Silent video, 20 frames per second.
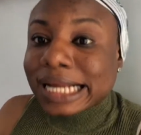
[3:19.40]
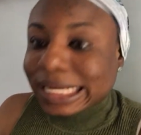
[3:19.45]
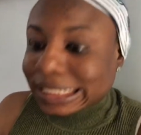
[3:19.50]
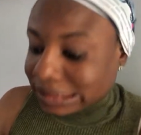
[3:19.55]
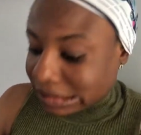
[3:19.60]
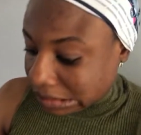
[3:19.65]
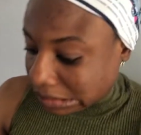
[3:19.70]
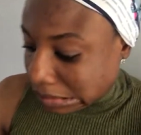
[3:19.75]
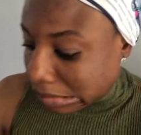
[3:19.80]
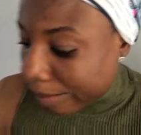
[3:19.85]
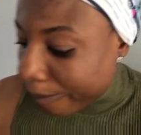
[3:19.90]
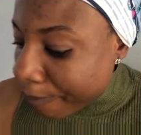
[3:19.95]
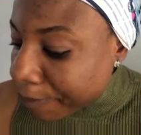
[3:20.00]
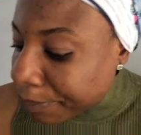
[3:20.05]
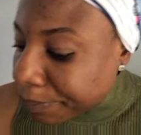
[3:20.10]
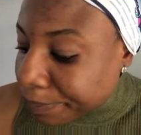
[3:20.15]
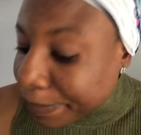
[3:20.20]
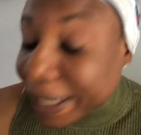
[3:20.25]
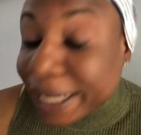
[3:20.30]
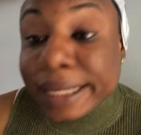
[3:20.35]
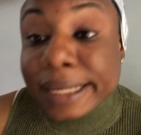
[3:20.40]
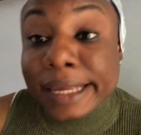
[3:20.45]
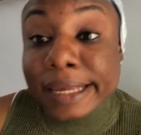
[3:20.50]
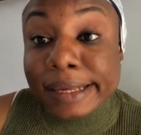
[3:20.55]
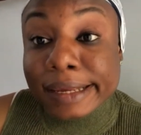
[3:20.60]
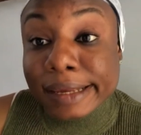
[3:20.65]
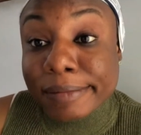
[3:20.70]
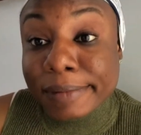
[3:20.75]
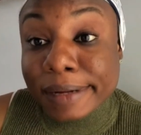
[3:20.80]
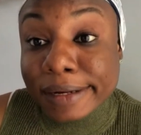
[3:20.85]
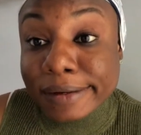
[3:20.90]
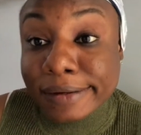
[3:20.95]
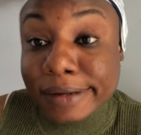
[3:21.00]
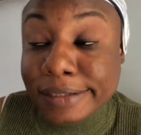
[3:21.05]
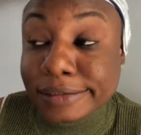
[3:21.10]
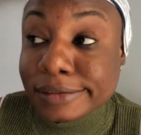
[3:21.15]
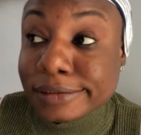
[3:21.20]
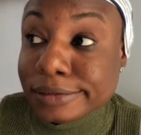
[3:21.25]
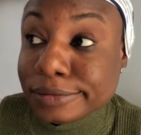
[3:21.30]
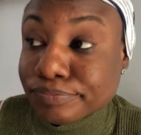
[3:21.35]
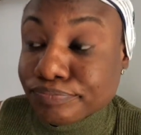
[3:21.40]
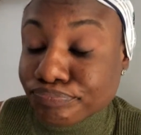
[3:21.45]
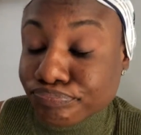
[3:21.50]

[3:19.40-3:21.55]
Guys, pancake came out nice.